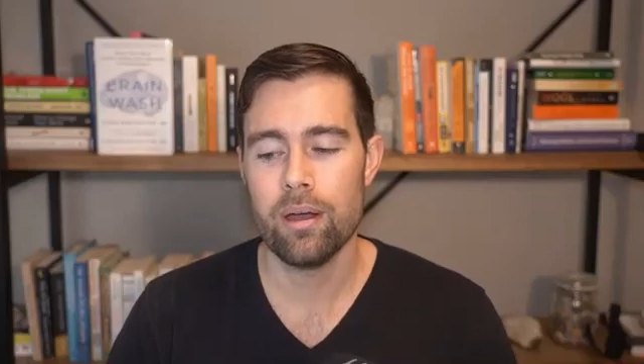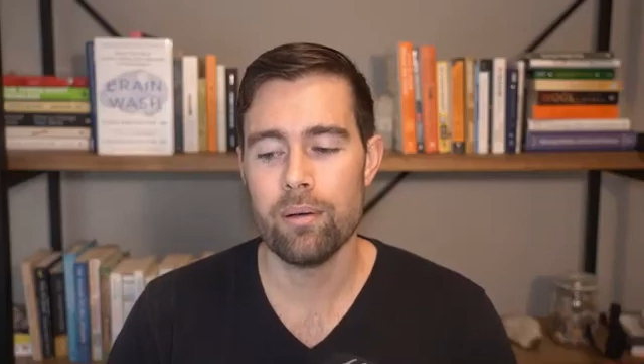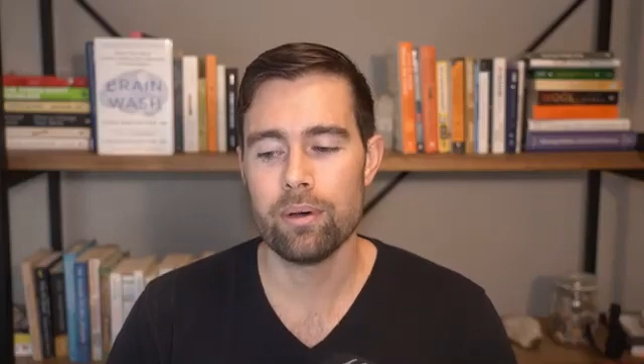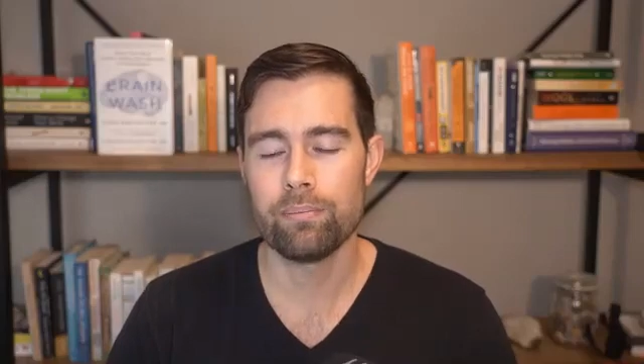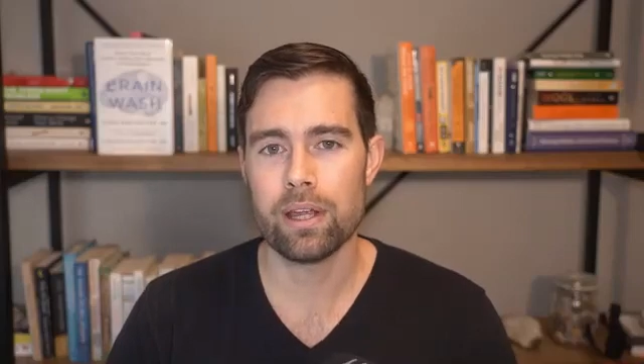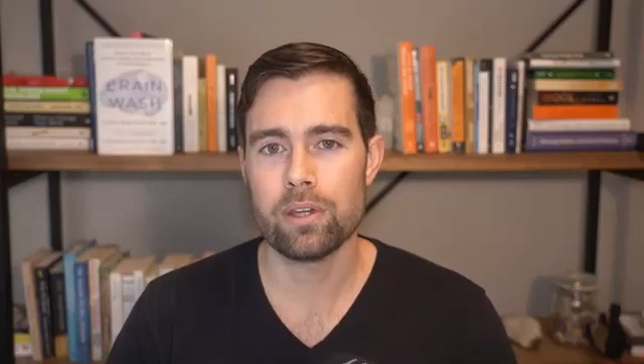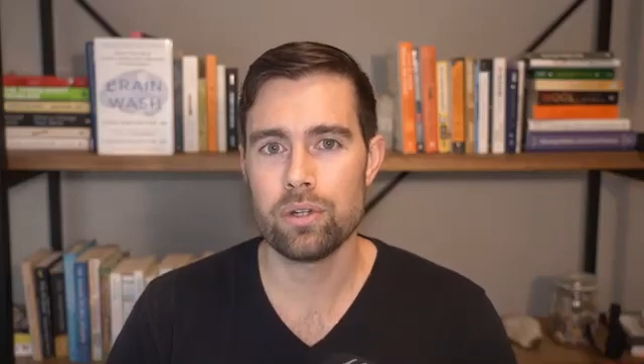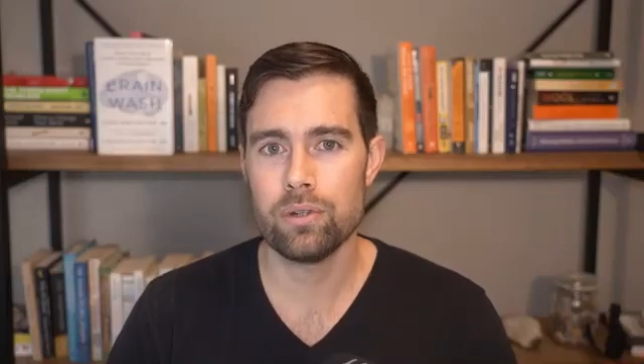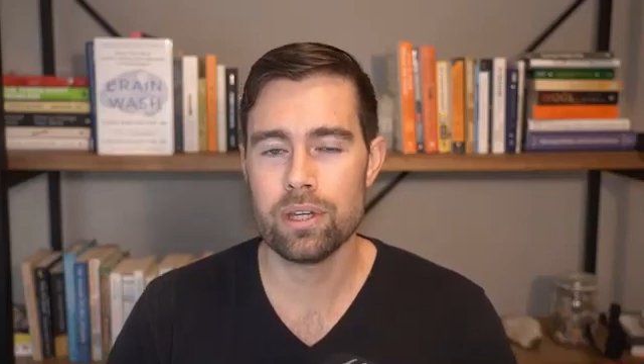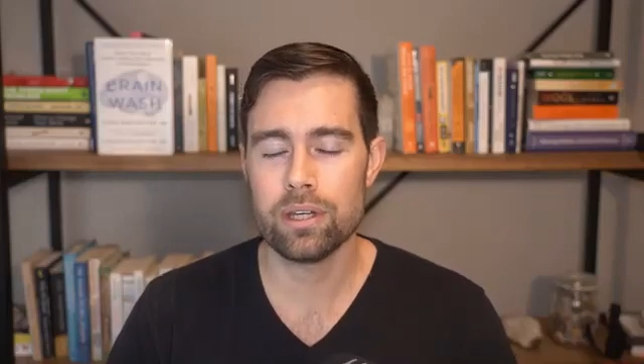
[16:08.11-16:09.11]
but by
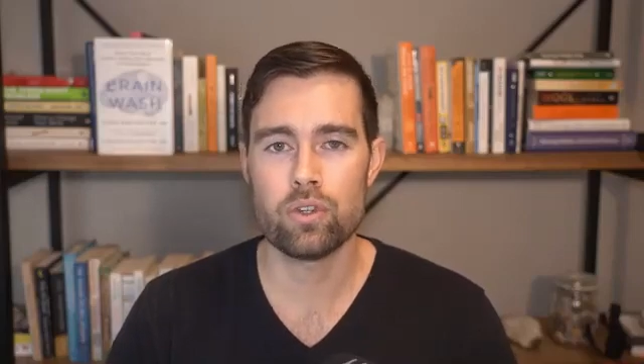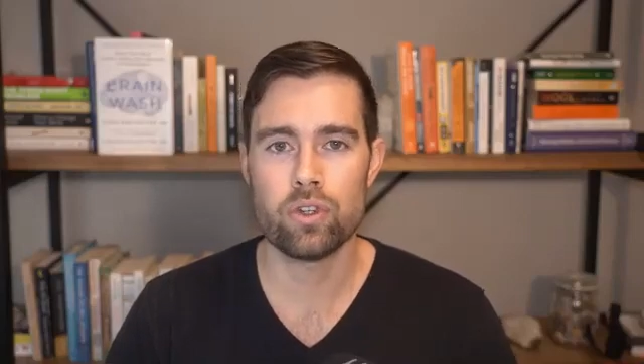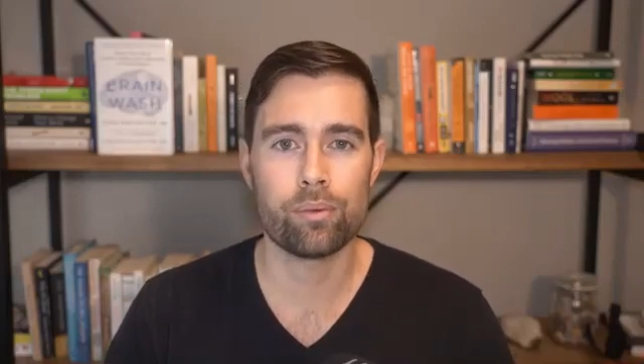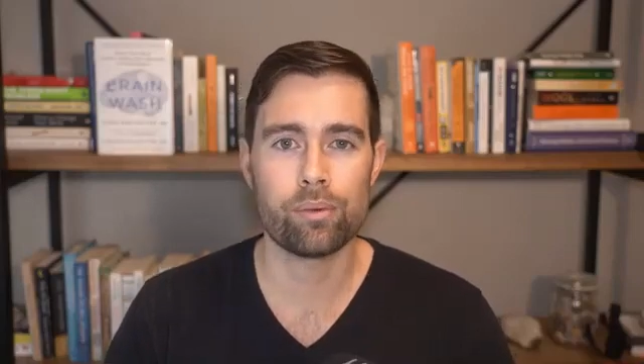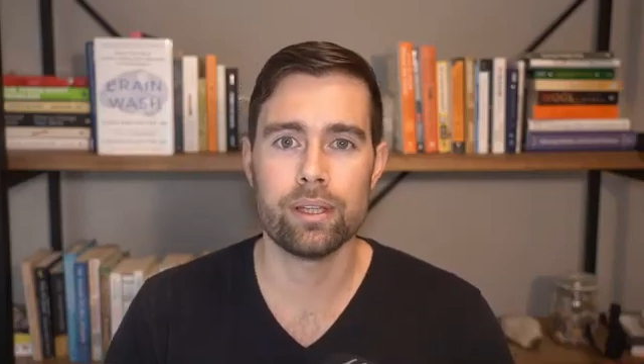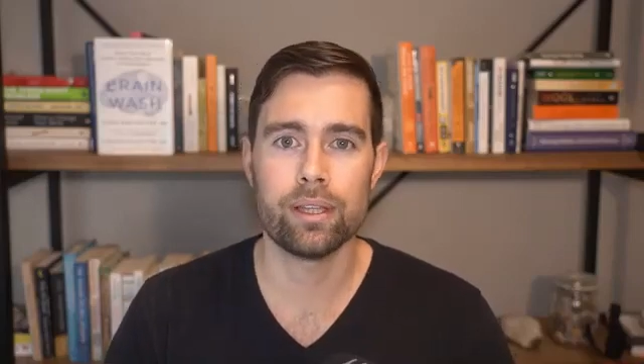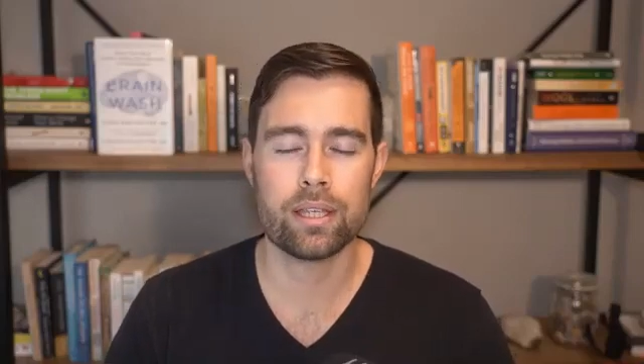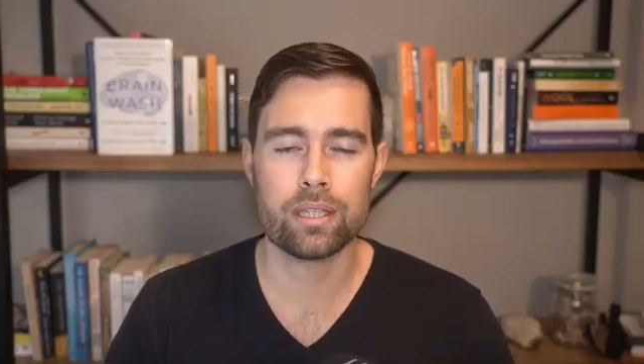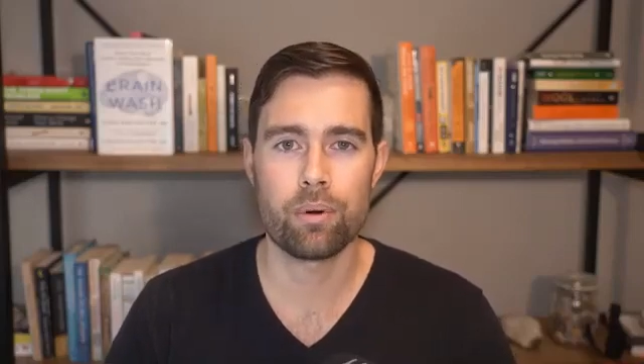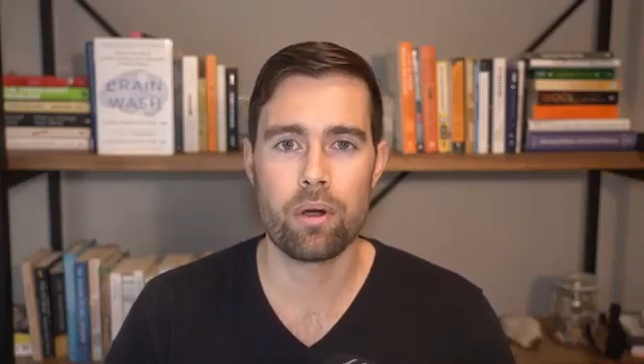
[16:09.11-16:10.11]
choosing generally
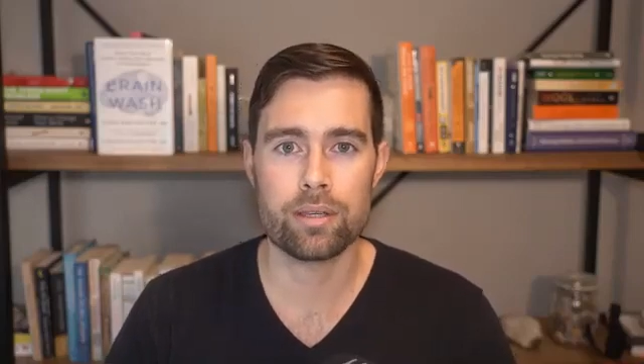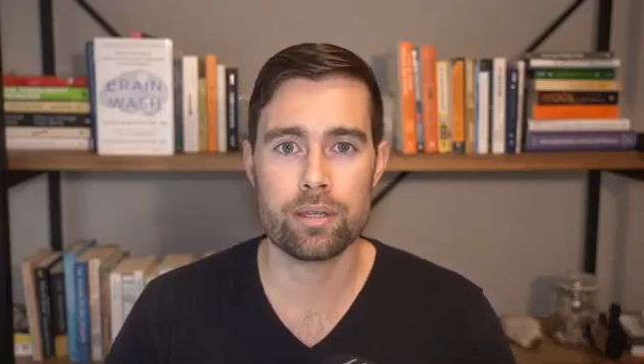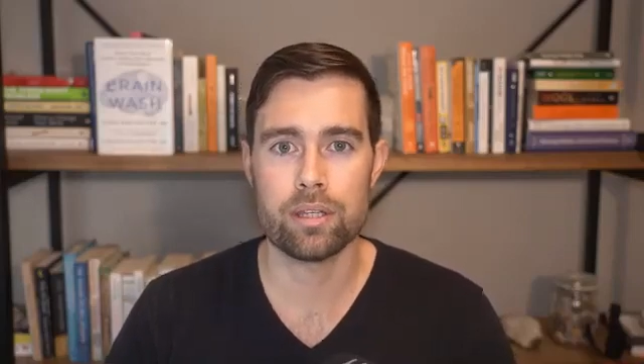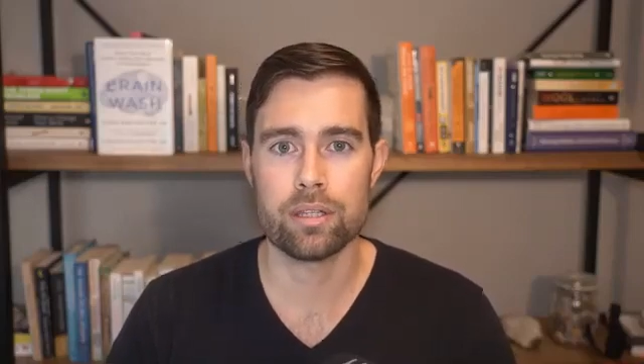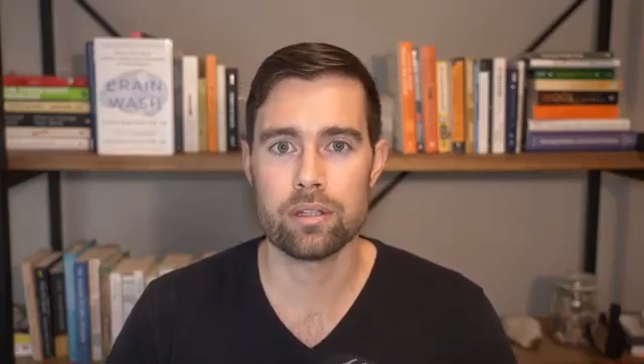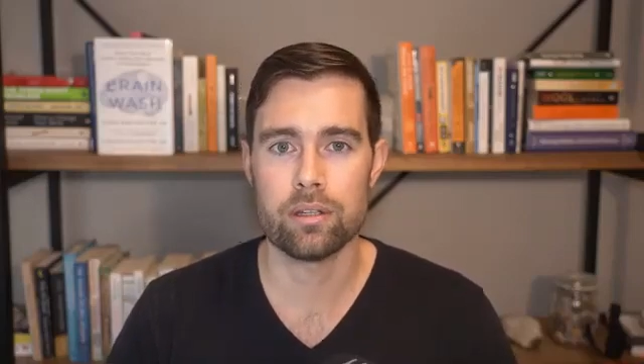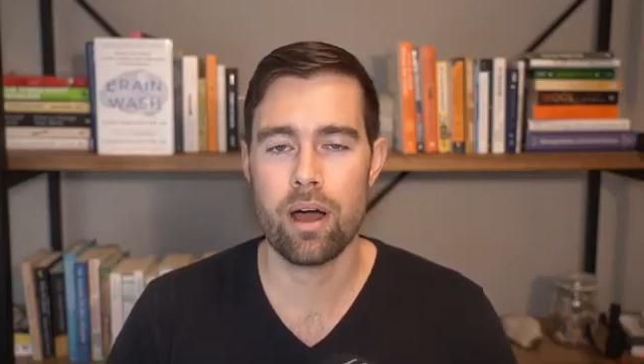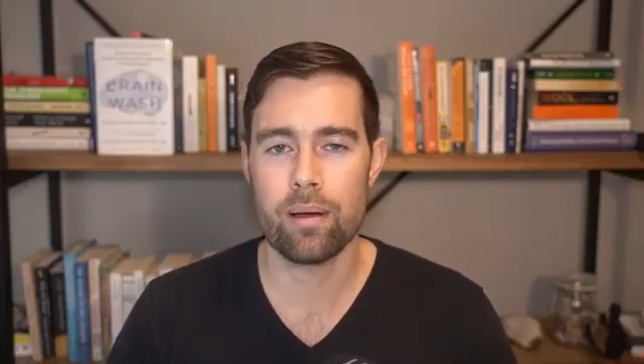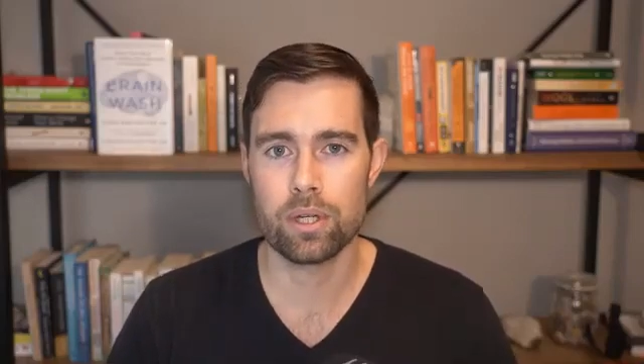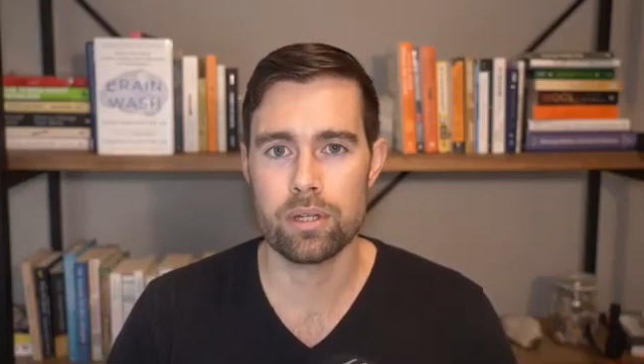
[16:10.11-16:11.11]
less processed
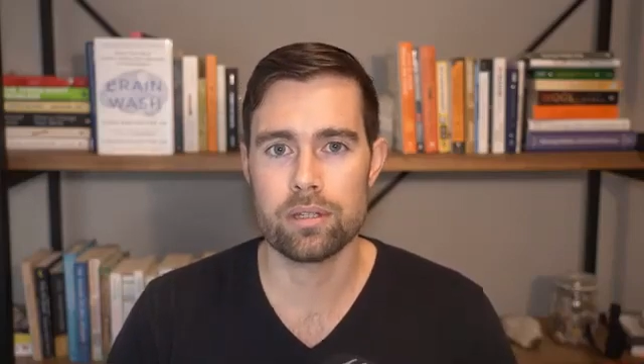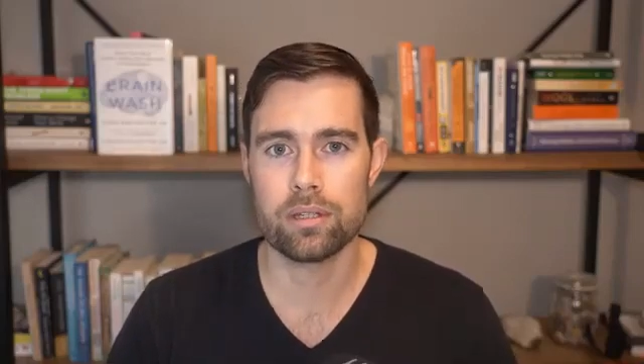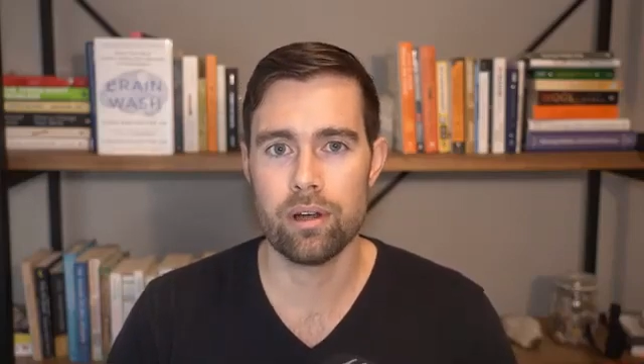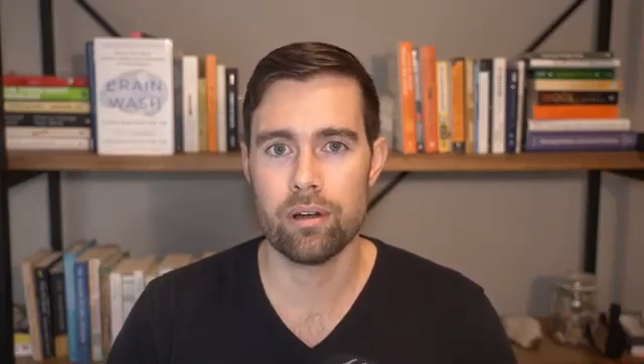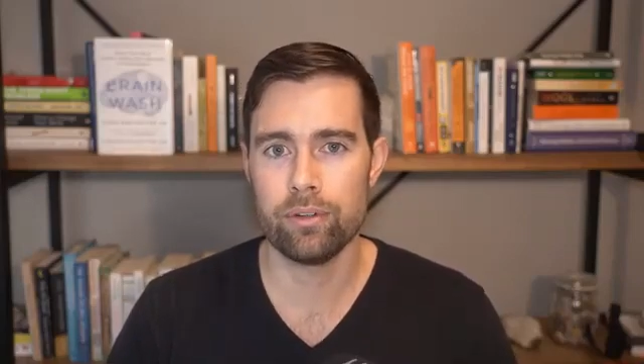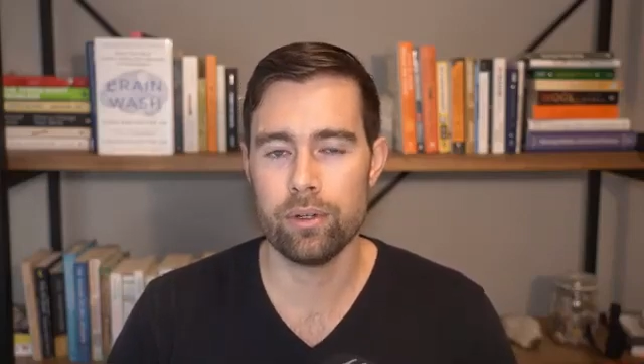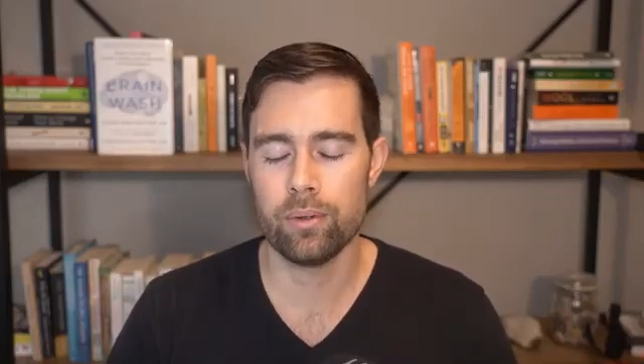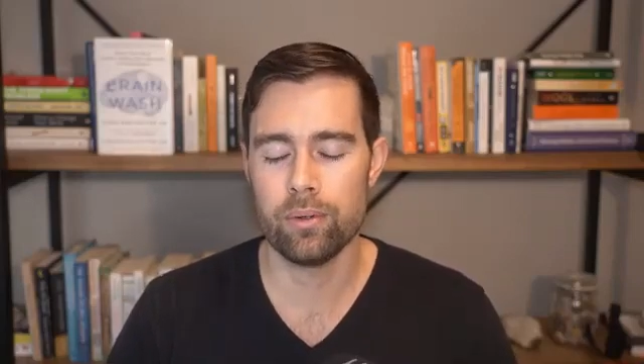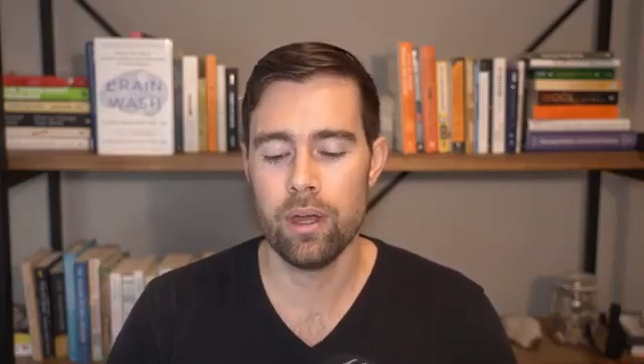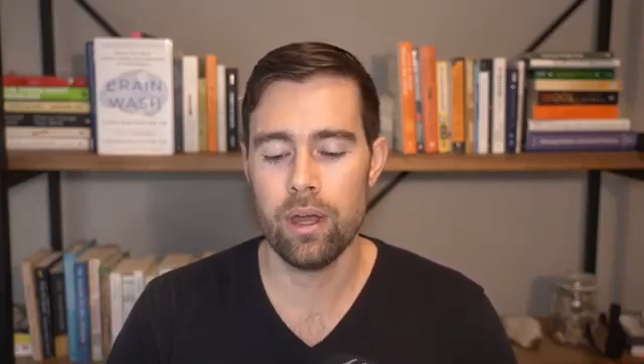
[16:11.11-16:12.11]
options in our
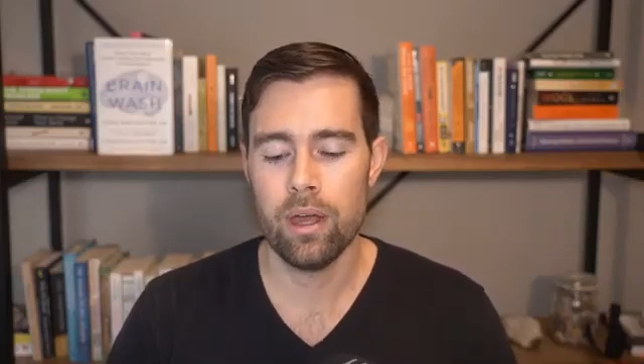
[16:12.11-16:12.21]
food,